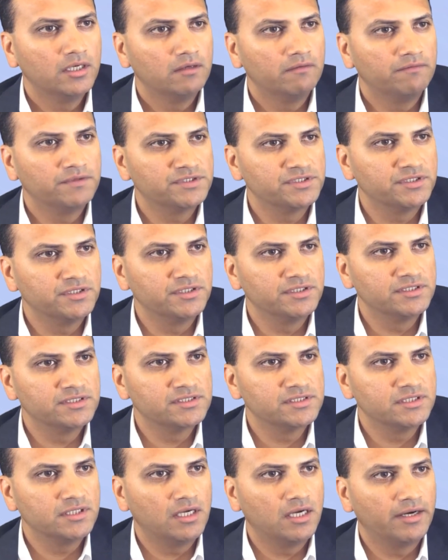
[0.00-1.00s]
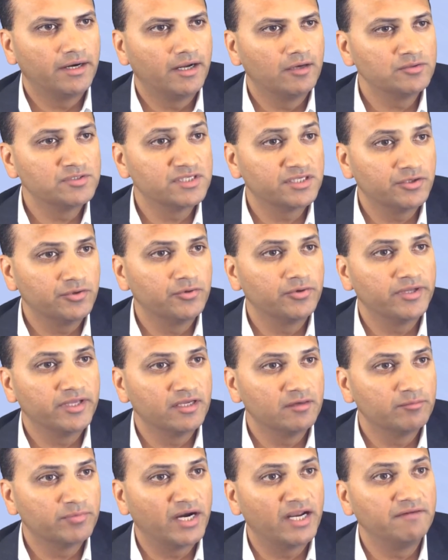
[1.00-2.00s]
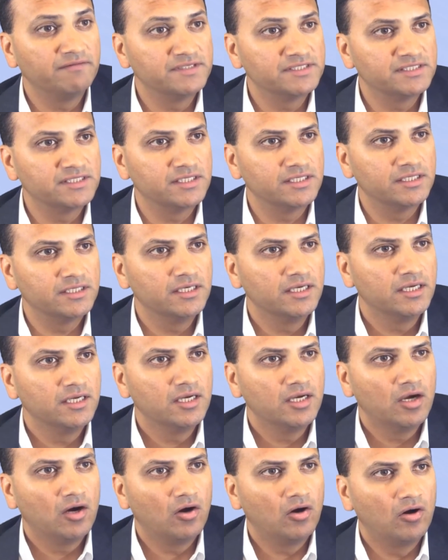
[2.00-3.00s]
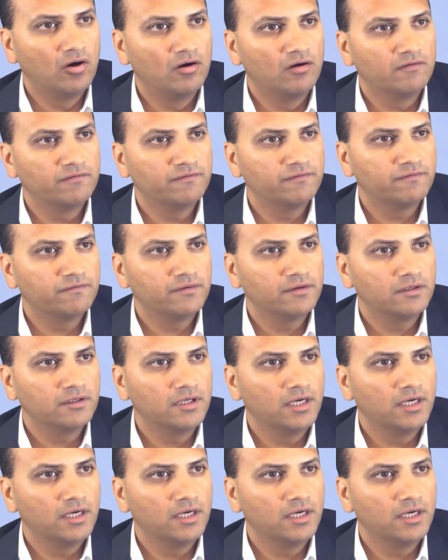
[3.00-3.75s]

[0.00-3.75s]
which is around security and privacy of